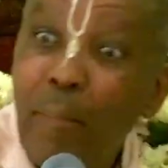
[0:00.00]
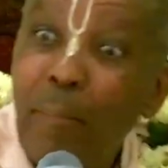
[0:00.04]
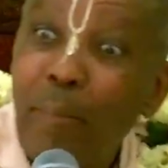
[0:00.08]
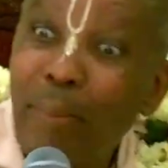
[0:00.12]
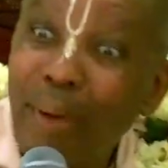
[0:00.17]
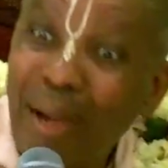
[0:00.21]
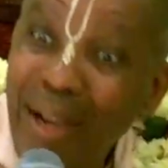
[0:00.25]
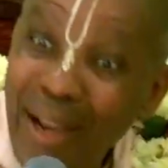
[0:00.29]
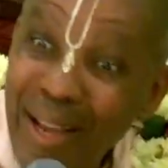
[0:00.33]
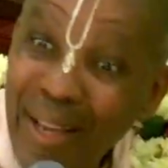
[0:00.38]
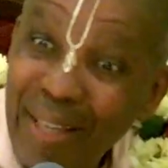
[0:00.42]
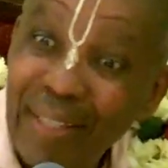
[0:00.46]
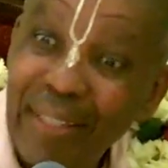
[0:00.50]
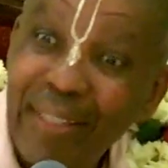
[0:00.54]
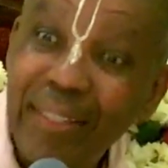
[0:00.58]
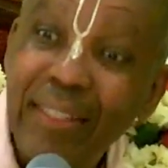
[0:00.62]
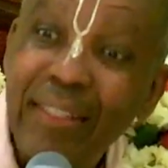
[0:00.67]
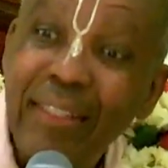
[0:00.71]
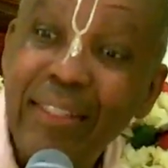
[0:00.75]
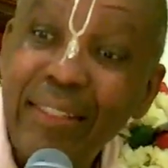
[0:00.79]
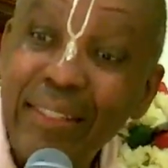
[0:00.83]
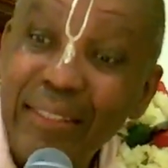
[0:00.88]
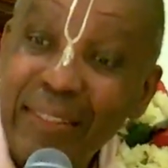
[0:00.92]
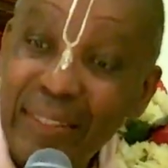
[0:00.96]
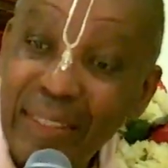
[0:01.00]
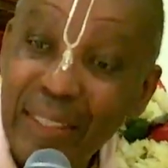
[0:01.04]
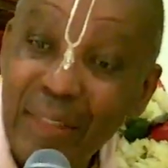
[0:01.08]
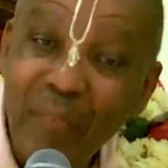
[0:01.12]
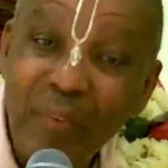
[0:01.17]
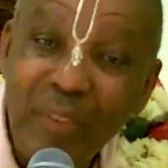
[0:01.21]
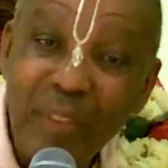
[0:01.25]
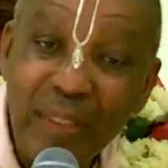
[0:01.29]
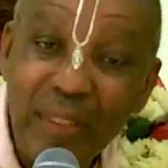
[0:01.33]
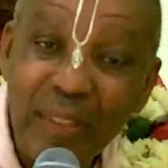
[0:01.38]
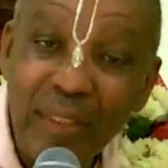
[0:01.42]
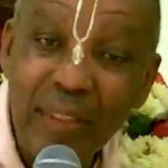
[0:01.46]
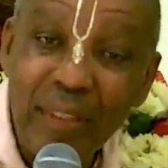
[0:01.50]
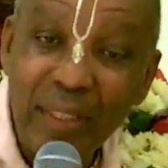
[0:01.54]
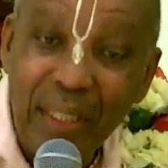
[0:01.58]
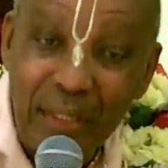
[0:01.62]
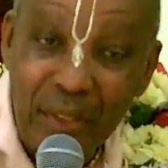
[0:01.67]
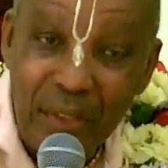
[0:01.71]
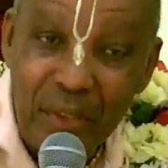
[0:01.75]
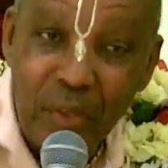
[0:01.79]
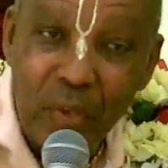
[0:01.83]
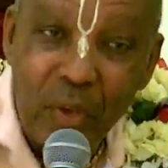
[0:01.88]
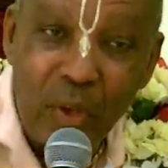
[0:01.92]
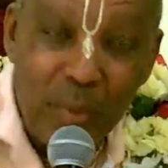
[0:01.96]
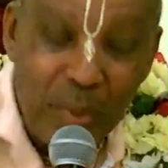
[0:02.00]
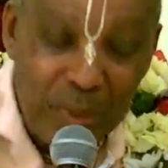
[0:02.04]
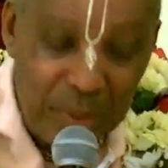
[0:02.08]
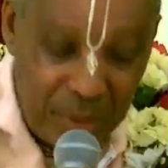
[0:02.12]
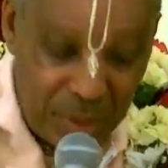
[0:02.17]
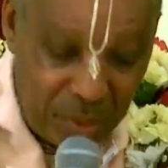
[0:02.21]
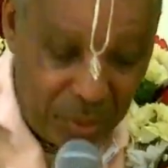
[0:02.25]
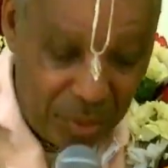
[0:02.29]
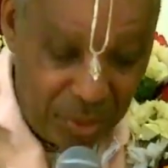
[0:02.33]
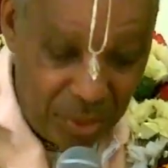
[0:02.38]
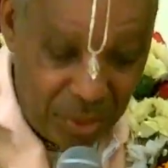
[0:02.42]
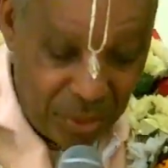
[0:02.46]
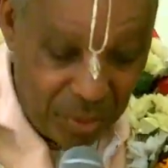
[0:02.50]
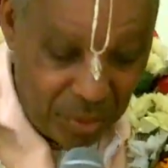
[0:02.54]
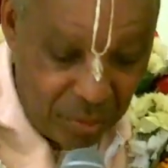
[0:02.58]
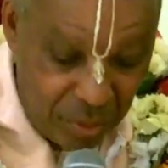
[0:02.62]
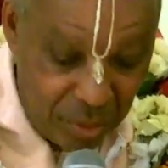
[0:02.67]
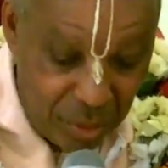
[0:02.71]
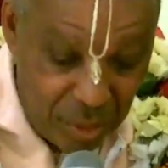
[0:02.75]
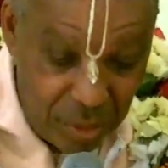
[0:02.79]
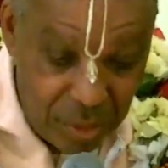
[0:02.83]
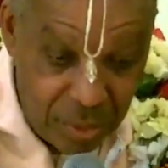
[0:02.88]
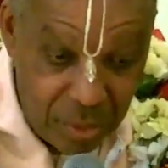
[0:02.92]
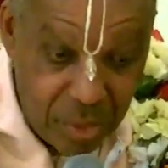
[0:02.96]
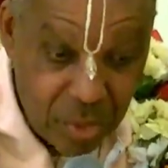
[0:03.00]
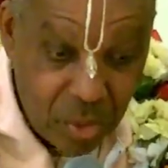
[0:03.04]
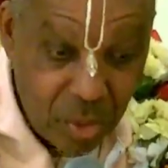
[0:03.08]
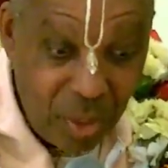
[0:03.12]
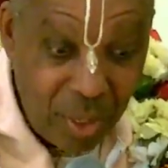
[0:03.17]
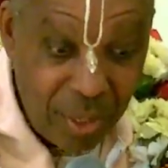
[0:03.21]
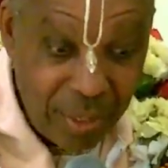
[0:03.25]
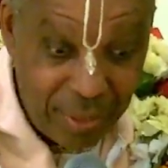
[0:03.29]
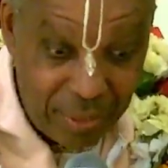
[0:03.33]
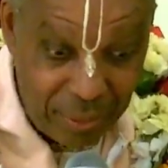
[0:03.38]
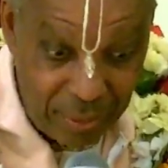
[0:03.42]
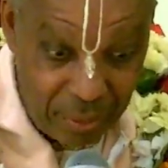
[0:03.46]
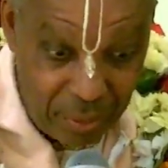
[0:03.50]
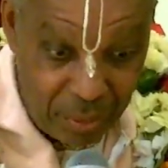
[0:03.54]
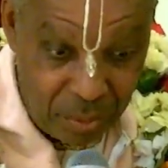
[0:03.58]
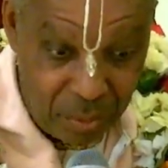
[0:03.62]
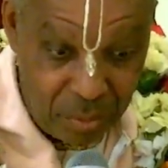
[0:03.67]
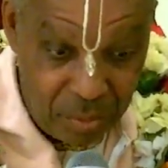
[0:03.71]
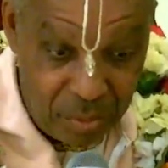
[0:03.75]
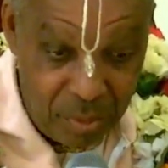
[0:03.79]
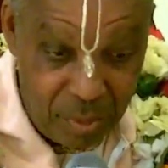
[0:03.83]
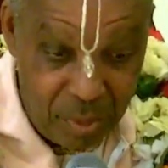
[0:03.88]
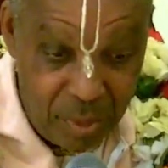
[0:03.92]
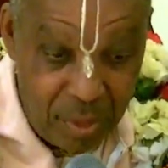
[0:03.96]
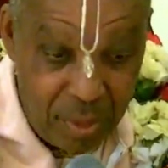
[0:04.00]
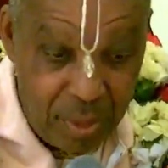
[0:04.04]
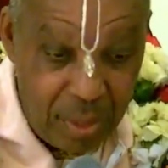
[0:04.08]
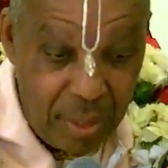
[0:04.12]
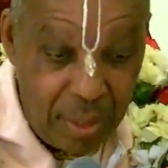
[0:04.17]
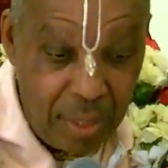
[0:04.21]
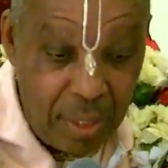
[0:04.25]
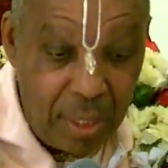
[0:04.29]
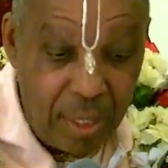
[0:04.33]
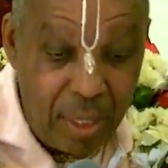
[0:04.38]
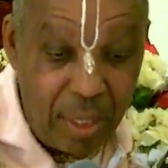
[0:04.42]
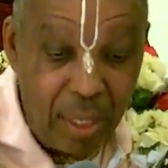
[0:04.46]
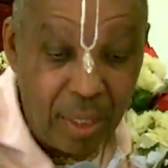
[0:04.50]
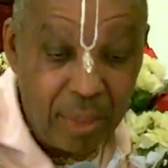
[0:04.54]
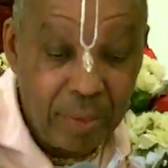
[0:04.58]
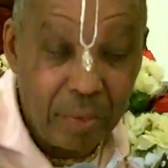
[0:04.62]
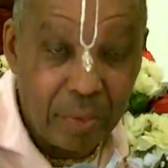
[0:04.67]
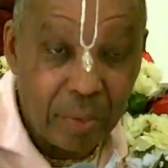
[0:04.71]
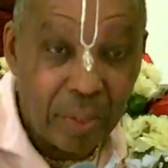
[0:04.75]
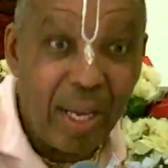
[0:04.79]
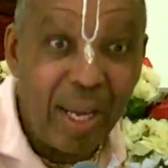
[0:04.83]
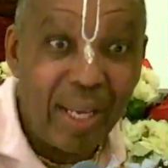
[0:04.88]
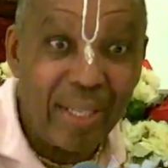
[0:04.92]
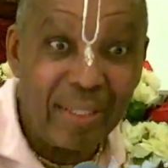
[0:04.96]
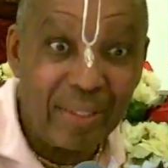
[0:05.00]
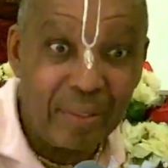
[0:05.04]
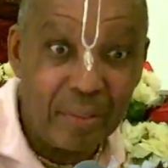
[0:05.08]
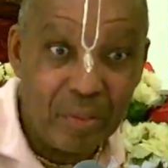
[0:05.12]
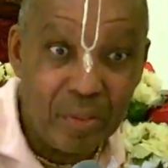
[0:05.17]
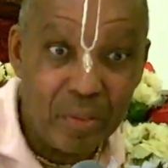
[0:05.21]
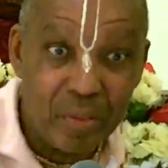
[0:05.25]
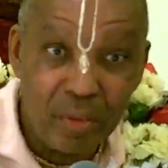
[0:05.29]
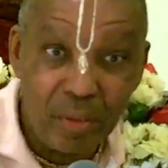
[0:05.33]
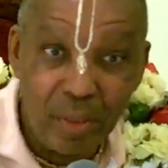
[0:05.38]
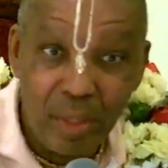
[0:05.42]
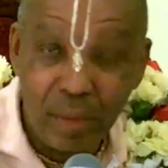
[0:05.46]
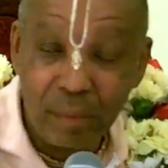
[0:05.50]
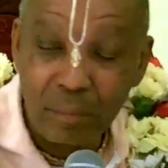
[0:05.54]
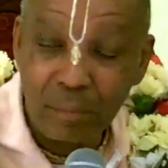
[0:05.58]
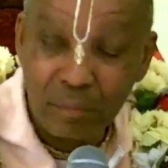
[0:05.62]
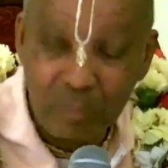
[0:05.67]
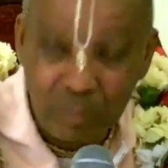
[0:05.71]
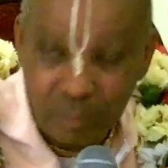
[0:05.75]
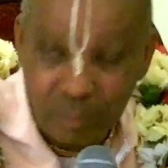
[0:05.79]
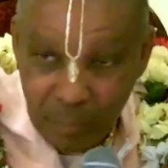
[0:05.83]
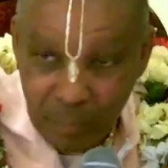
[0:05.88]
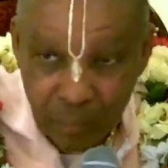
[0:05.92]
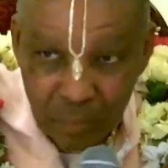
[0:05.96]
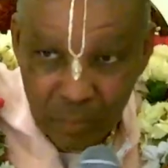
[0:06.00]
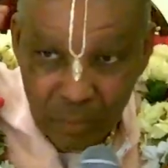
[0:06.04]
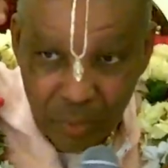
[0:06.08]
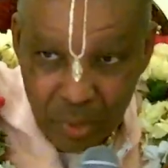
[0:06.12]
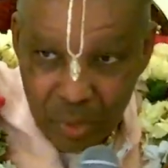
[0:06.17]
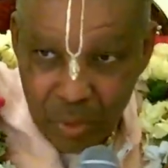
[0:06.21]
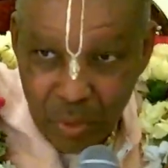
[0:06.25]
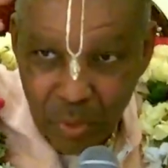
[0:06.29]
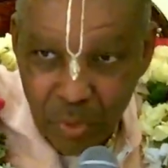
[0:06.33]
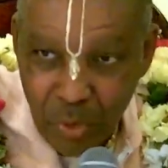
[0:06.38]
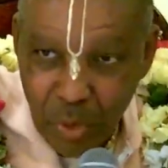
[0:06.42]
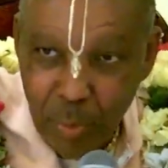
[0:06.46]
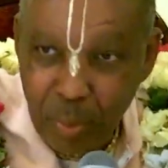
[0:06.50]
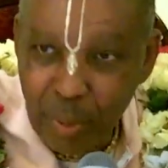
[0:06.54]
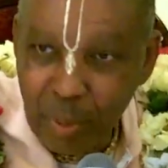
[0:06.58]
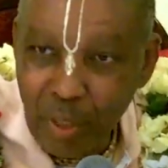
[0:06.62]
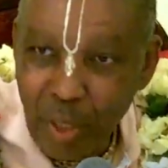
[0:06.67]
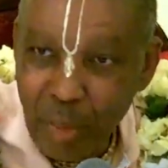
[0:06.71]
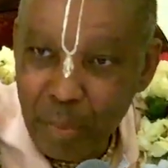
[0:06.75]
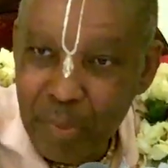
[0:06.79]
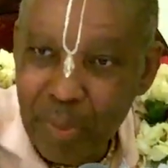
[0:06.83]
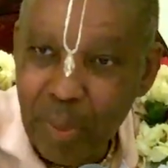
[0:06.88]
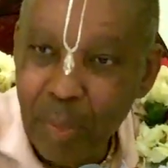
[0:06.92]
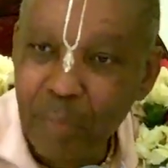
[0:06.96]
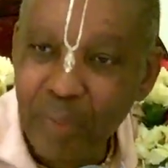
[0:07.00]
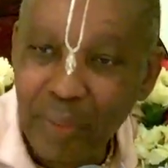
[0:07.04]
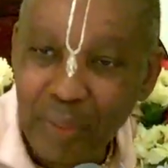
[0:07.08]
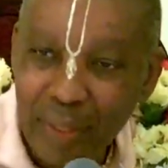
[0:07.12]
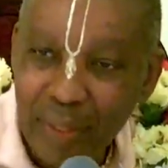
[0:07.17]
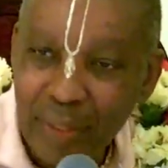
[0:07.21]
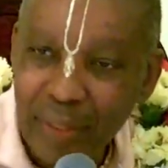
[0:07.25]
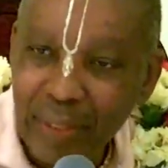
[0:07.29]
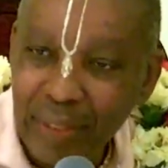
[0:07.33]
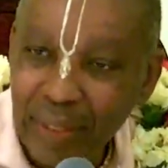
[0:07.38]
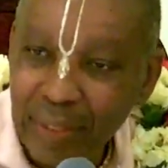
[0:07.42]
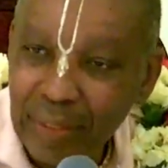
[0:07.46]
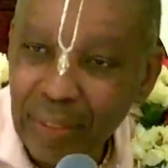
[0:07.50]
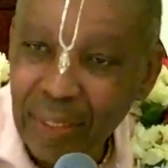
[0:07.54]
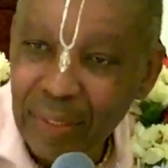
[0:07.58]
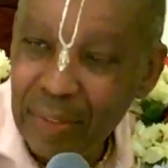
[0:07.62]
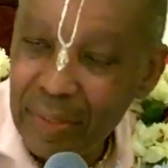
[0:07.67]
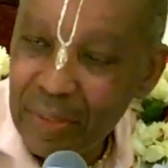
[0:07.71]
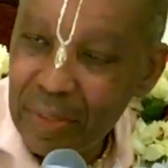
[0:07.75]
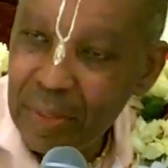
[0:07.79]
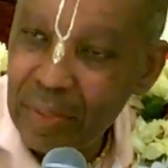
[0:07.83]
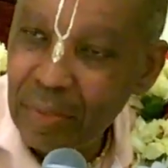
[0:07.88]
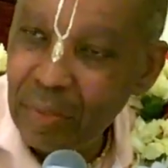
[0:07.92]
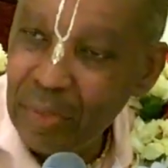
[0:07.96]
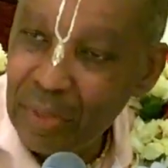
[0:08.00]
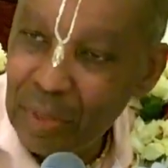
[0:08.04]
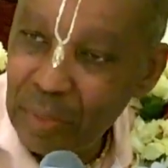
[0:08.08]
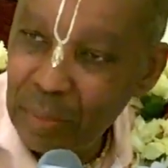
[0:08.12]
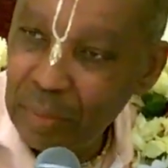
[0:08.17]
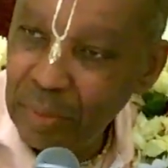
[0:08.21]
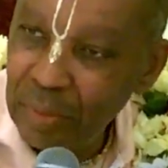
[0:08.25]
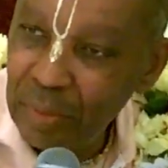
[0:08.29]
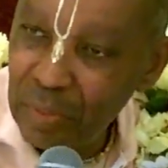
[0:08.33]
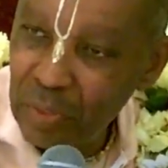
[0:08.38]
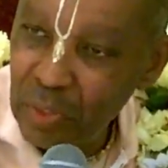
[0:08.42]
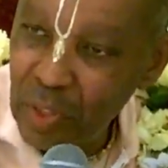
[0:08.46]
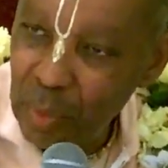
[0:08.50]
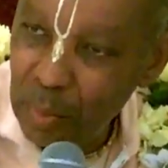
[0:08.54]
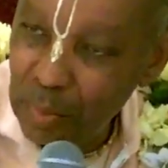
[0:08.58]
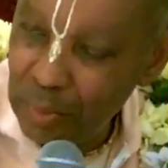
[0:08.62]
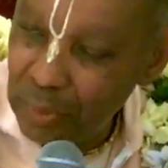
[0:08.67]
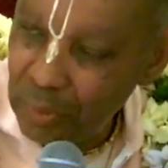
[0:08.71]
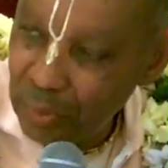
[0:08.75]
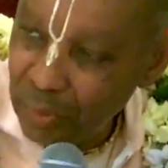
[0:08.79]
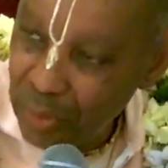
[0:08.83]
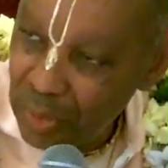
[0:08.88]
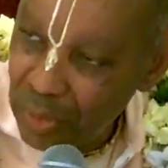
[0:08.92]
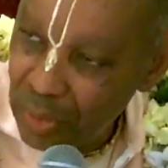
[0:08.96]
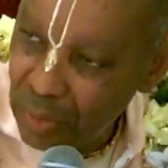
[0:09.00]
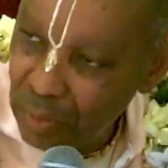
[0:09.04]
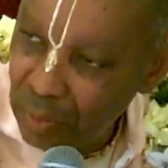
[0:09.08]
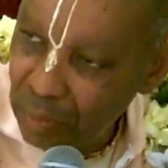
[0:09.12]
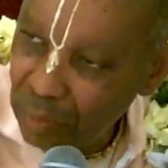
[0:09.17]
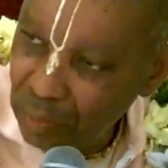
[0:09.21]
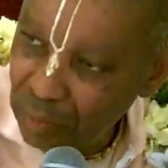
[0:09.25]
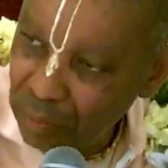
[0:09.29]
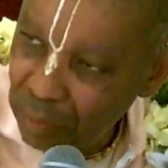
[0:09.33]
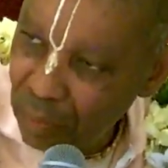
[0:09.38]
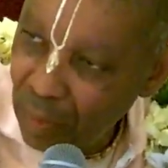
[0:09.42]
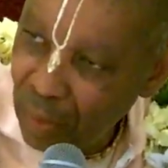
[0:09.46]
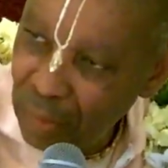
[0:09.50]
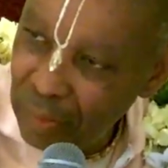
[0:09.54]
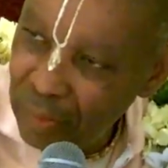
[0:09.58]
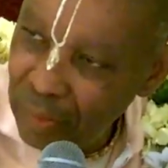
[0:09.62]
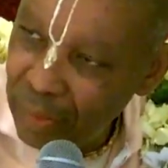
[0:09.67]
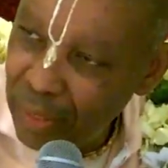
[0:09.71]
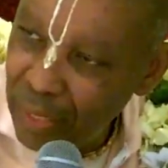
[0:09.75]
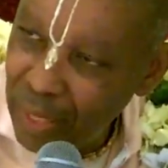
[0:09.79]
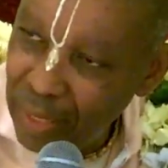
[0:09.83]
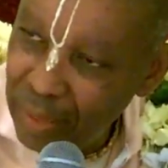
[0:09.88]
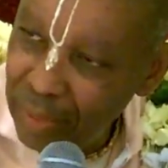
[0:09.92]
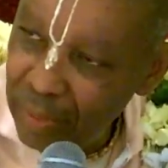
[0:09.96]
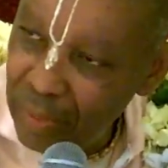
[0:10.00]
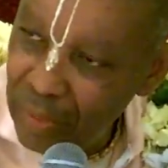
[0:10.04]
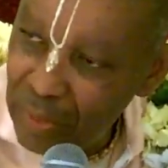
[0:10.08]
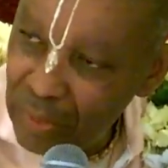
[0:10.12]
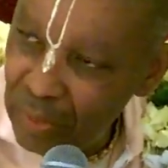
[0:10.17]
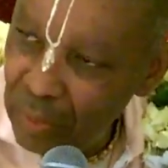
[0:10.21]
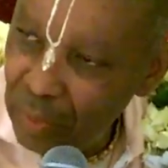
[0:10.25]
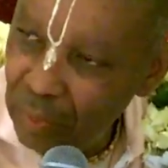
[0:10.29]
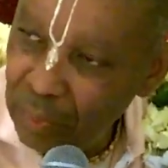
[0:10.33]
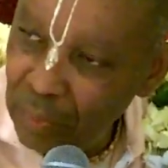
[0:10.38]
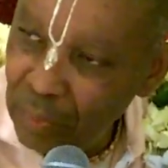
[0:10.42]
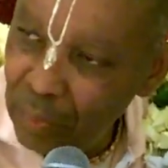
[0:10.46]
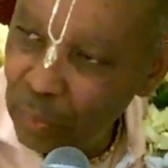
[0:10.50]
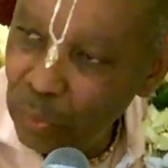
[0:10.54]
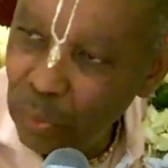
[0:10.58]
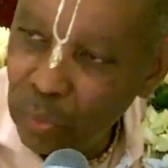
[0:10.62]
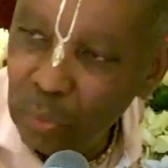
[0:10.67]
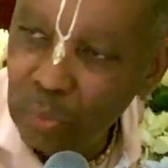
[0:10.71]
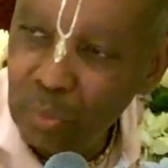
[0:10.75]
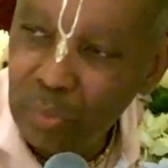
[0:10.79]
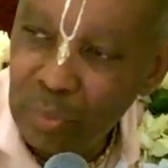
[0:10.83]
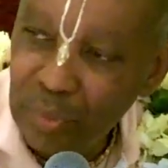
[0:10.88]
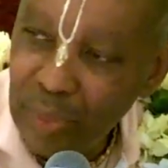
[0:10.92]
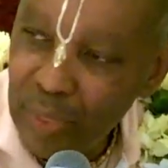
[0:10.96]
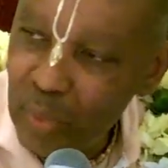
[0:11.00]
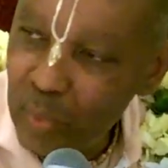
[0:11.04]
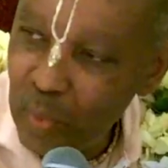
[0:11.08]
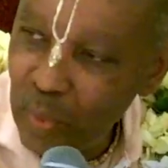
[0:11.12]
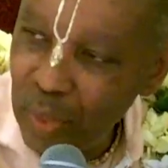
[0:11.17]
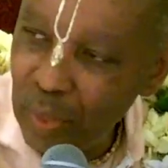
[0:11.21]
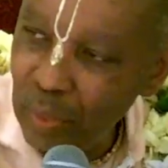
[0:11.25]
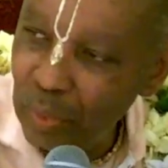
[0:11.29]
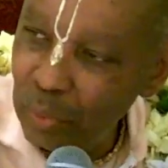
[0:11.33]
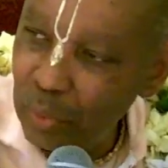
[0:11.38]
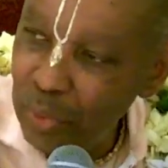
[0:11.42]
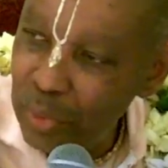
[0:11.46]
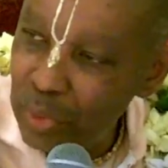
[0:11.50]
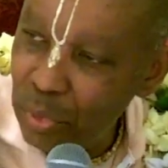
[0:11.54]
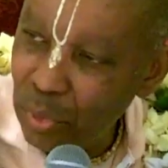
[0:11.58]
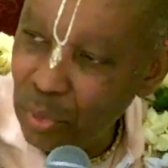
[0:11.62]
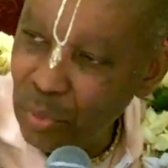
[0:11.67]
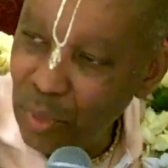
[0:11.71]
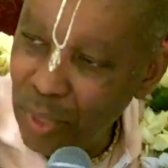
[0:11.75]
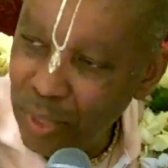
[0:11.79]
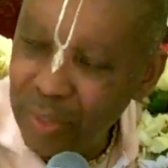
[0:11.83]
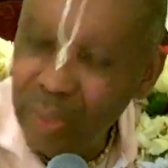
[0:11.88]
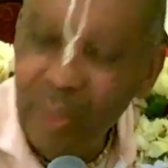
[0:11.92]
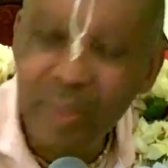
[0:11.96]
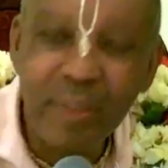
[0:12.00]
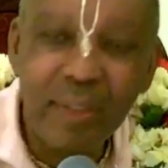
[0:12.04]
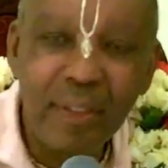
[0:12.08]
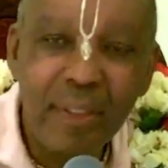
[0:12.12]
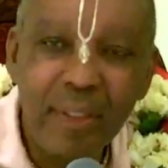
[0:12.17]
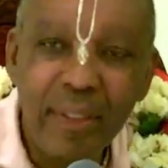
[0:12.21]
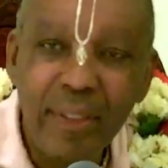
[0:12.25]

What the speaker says: By giving enjoyment to Krishna, or at least trying to, under guidance, not just dreaming up something and thinking that this is going to be enjoyable to Krishna. Under guidance of Guru, that's why Guru is required.